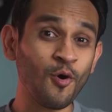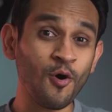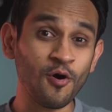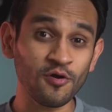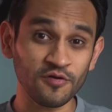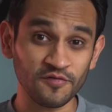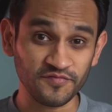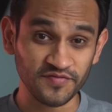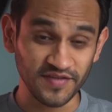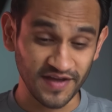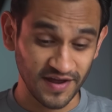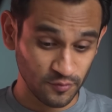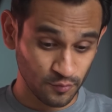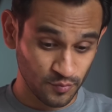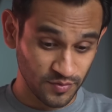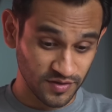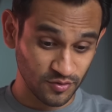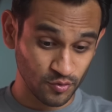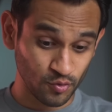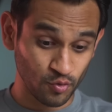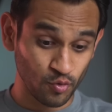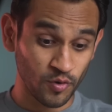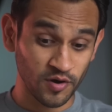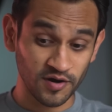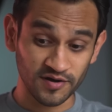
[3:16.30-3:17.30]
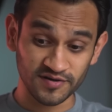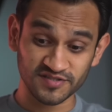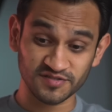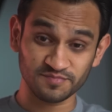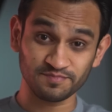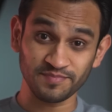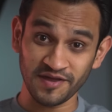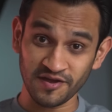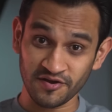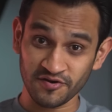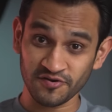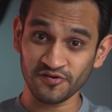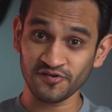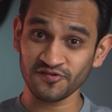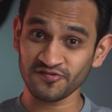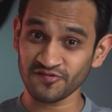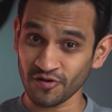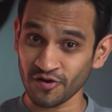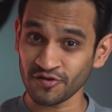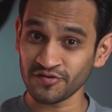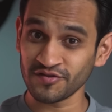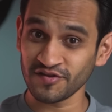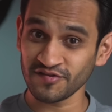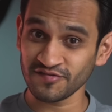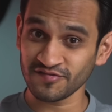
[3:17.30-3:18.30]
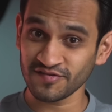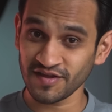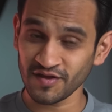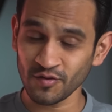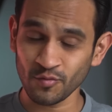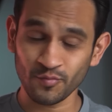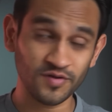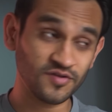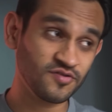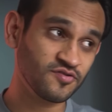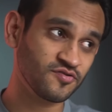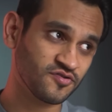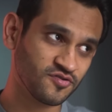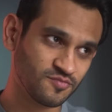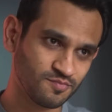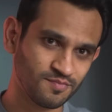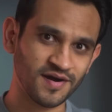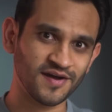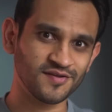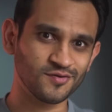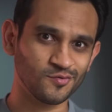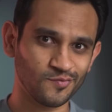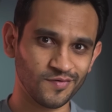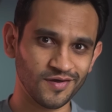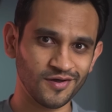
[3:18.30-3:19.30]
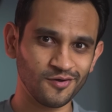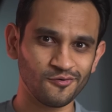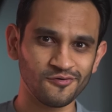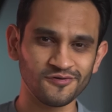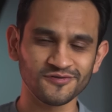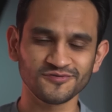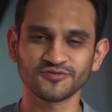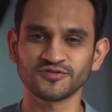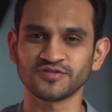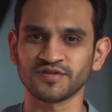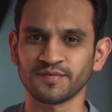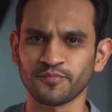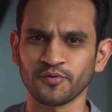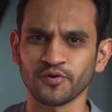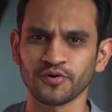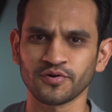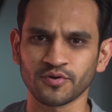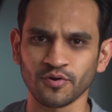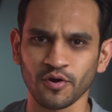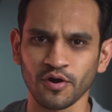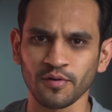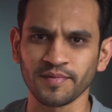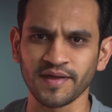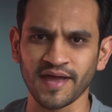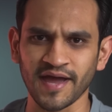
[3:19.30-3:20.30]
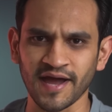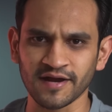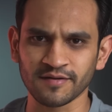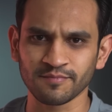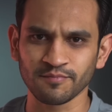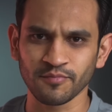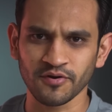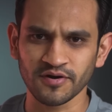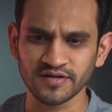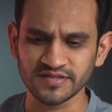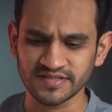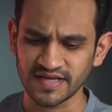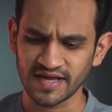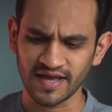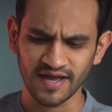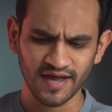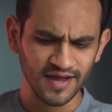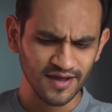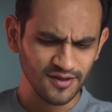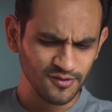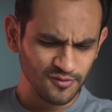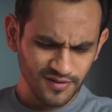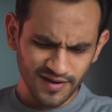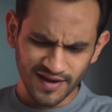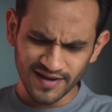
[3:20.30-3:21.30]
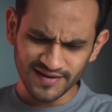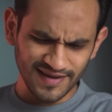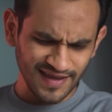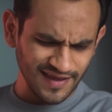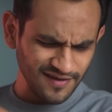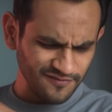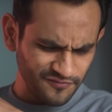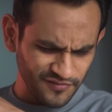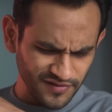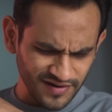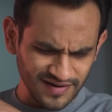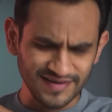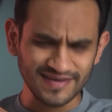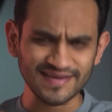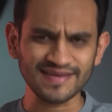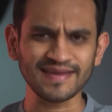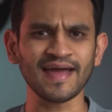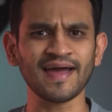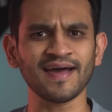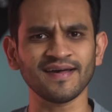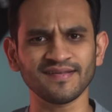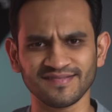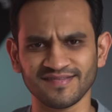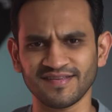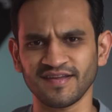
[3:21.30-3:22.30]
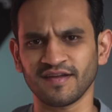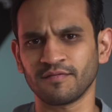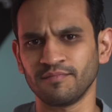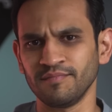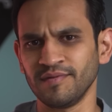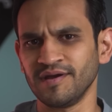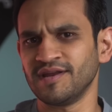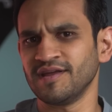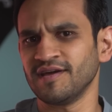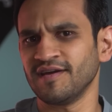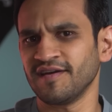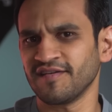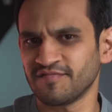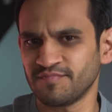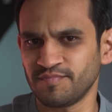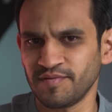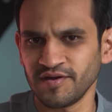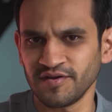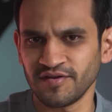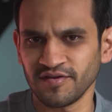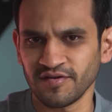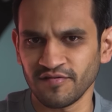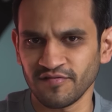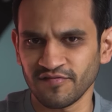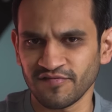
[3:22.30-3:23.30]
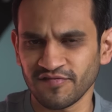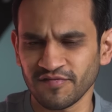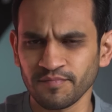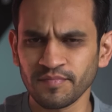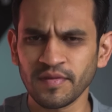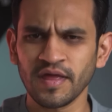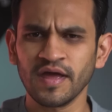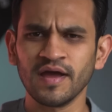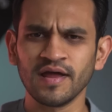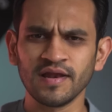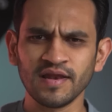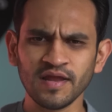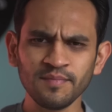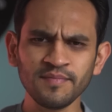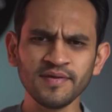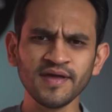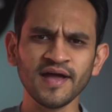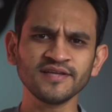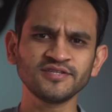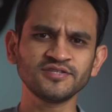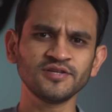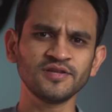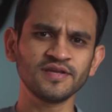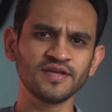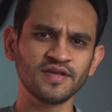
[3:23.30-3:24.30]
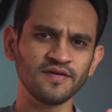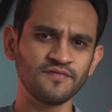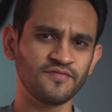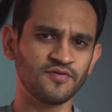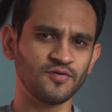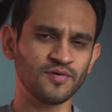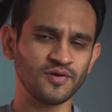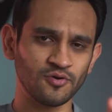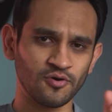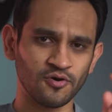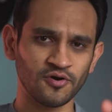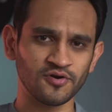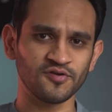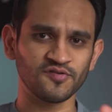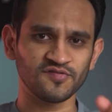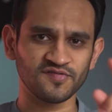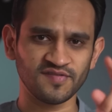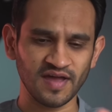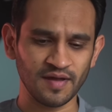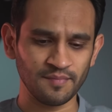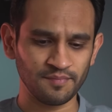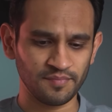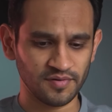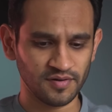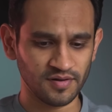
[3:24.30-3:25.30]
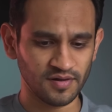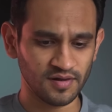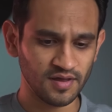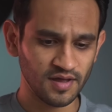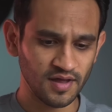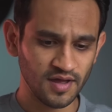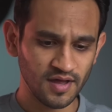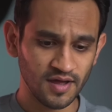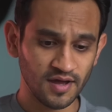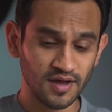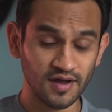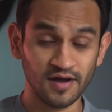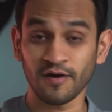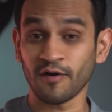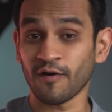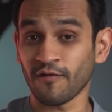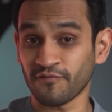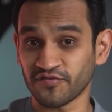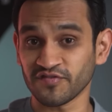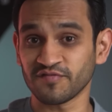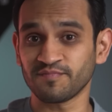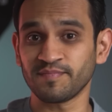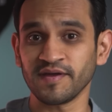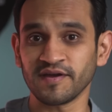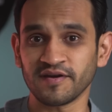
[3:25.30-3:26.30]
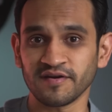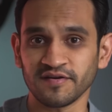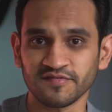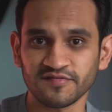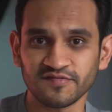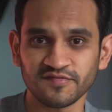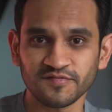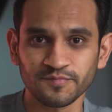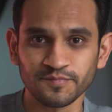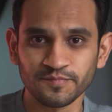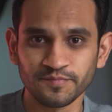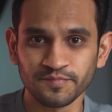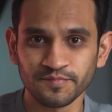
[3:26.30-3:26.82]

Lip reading: all of that with quad speakers on this thing, which by the way also support Dolby Atmos, you get a fantastic media experience. Let me actually give you an audio sample of the speakers.